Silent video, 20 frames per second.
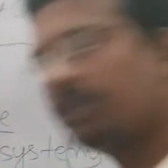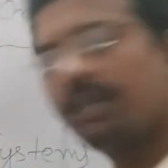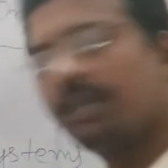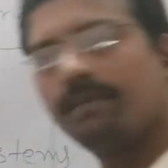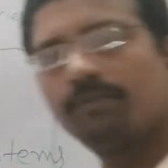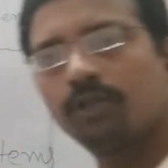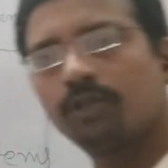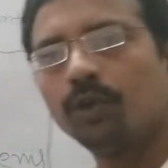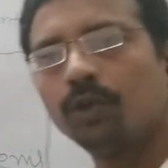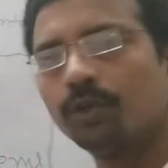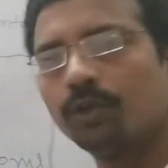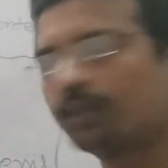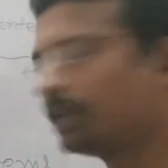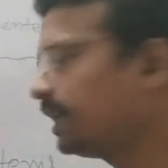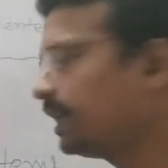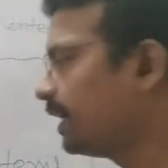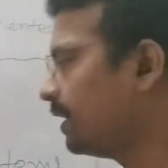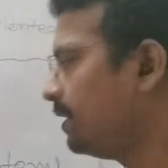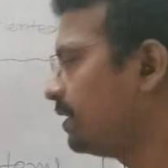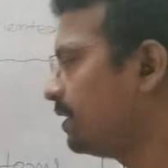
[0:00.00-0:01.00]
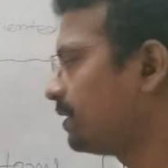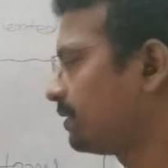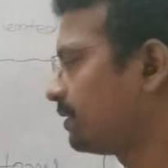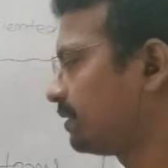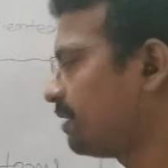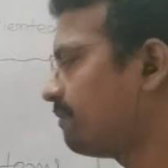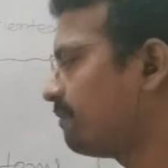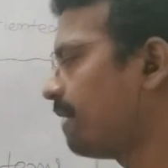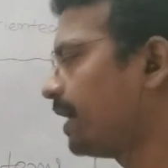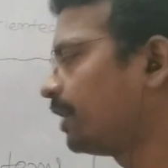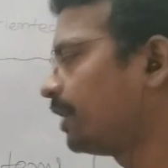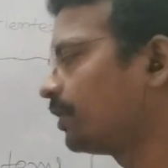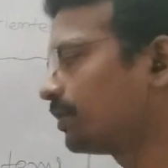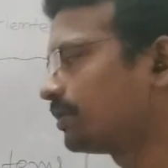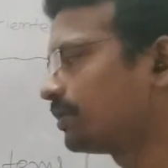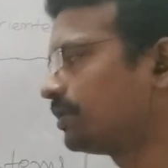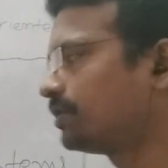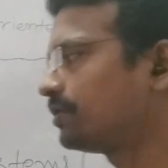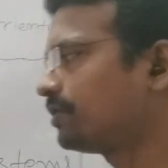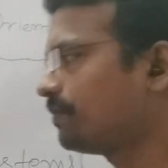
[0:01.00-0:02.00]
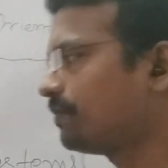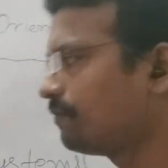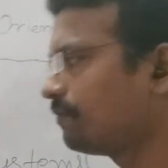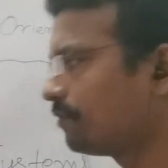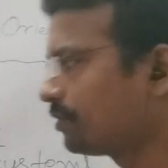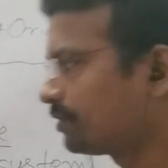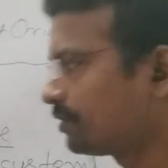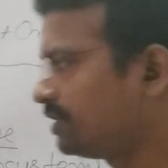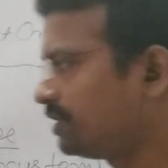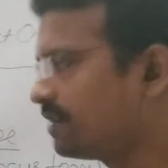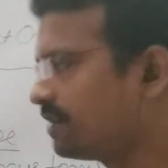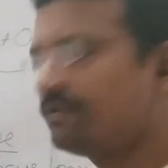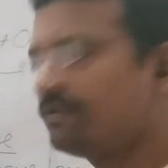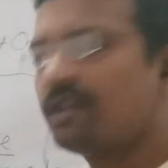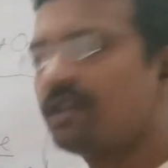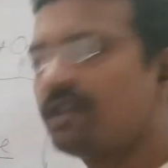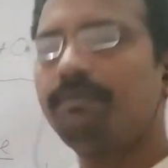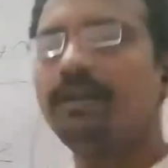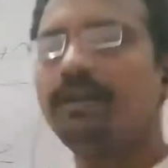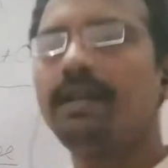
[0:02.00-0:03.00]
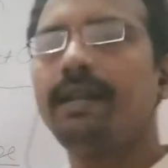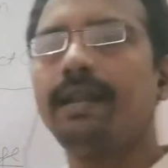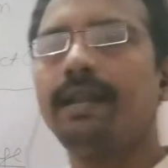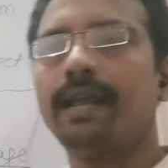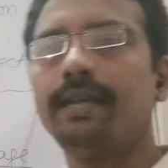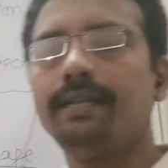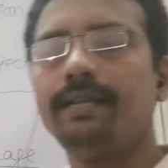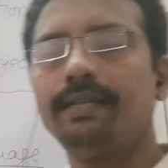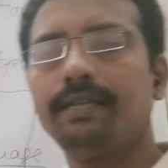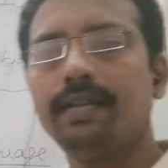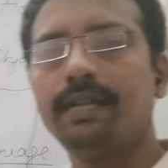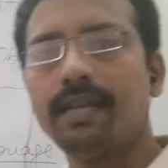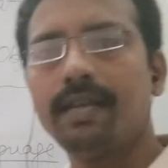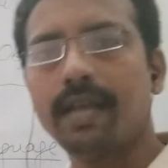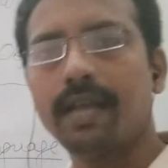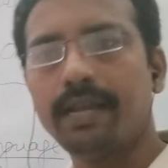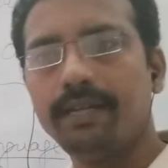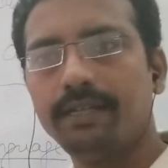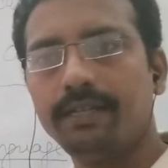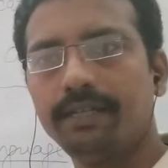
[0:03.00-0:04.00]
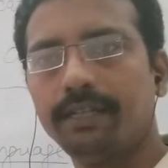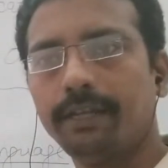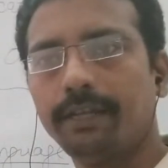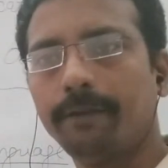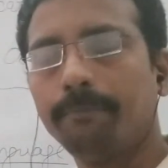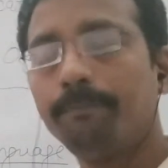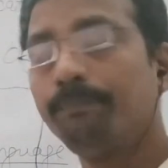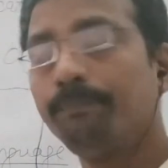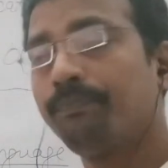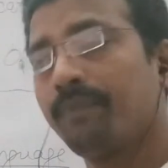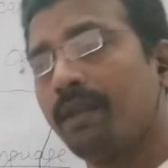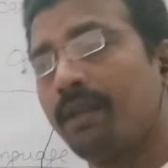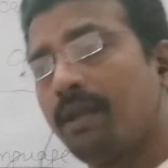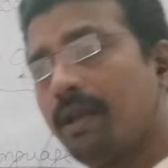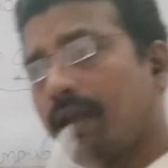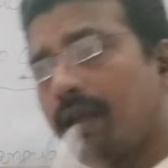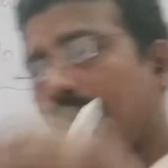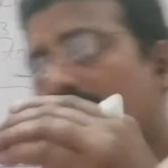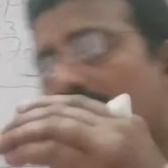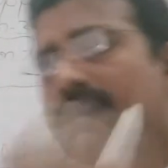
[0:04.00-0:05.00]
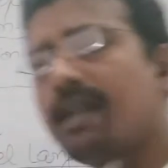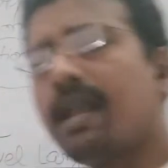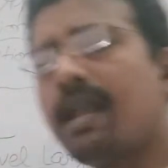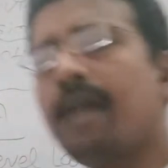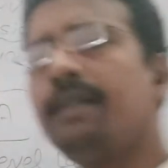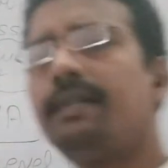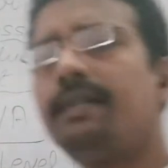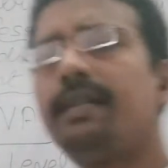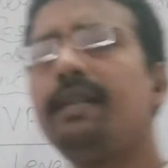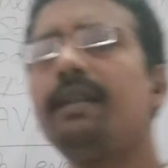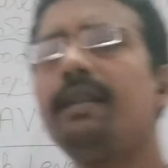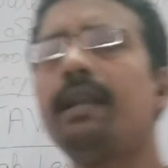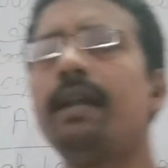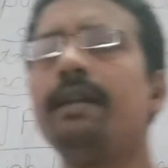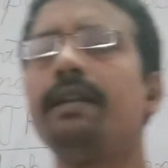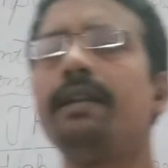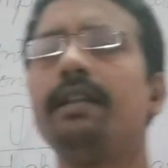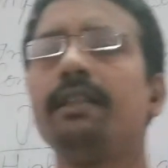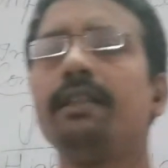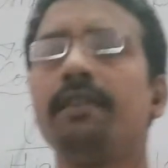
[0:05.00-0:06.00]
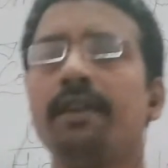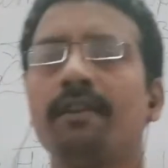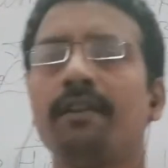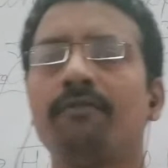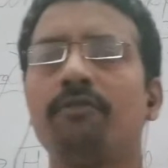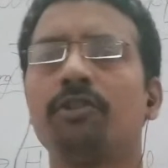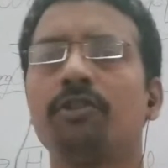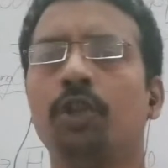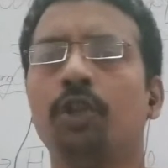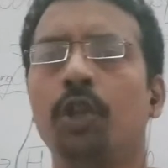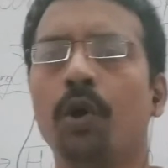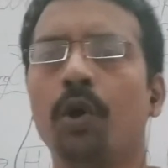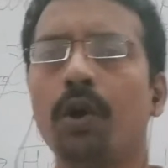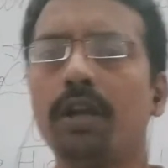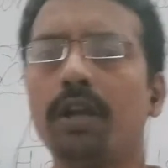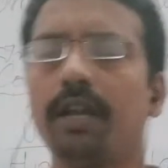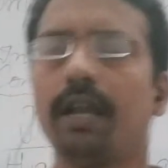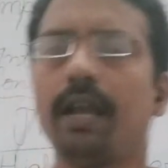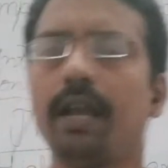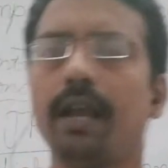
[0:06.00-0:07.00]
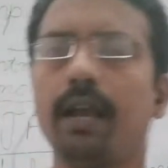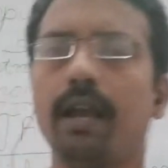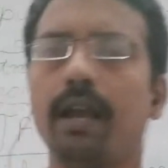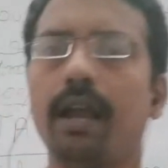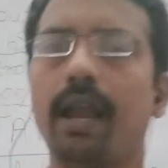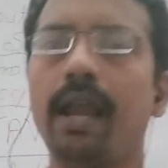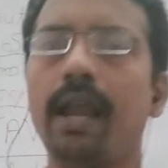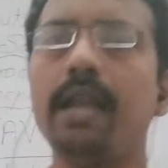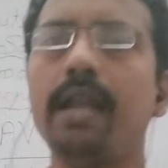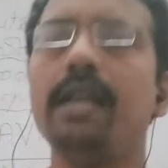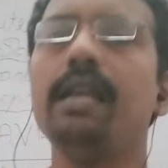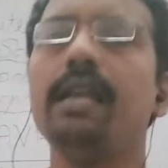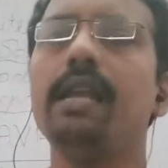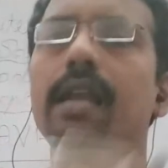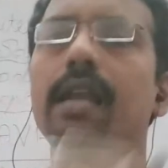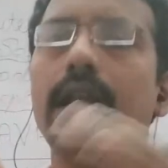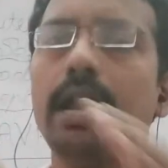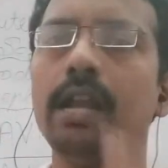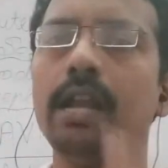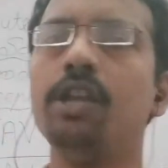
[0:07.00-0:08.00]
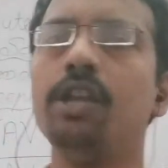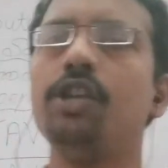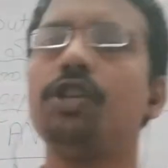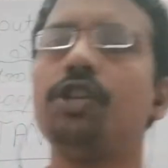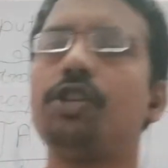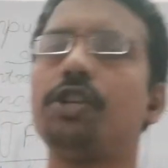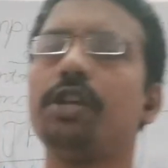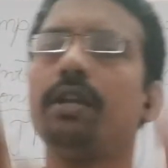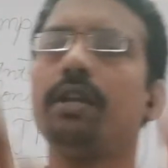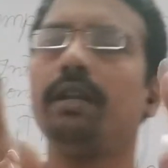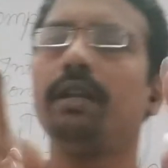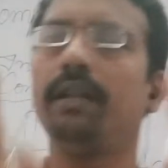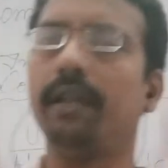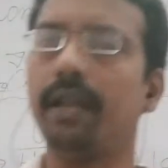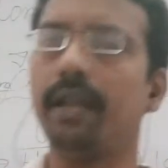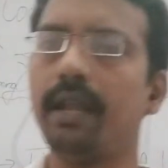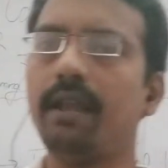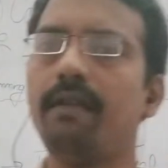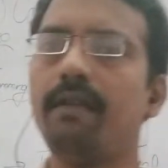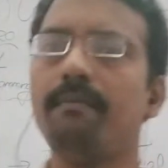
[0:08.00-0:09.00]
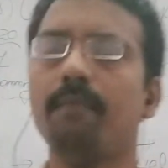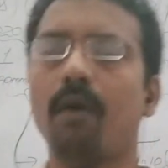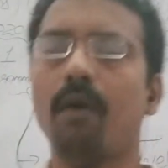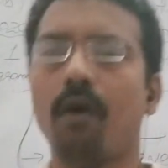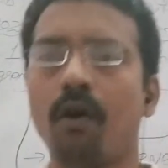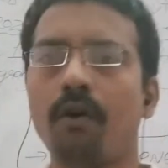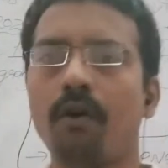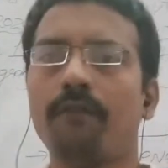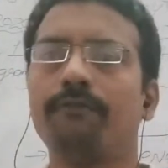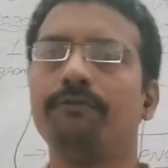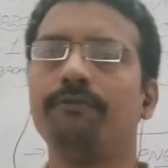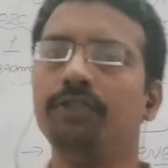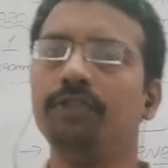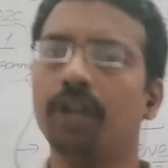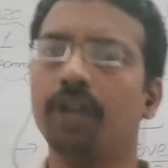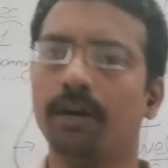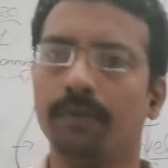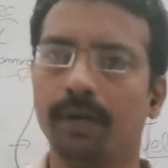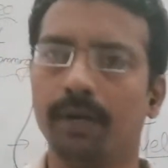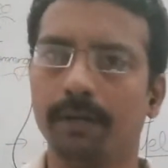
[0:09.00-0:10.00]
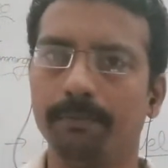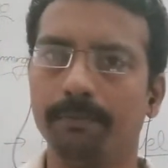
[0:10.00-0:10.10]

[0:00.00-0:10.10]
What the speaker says: James Gosling. Under Sun Microsystem was developed in 1990. In 1990, there was not any initial name of Java.